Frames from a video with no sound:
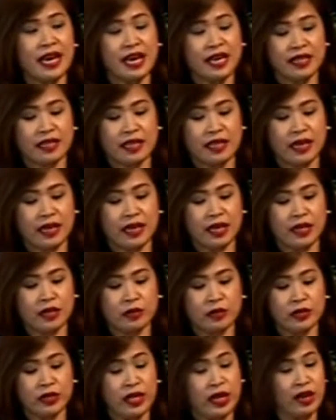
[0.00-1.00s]
And
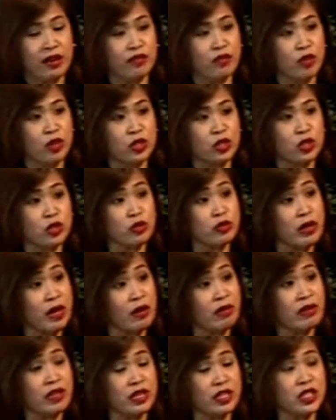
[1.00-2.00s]
then we have also
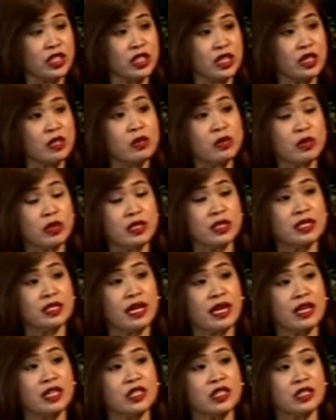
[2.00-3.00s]
Crown Asia, who
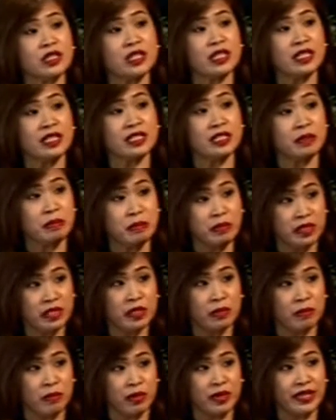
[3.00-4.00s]
is actually in the
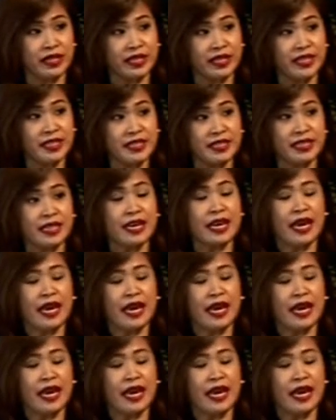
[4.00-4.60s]
middle market.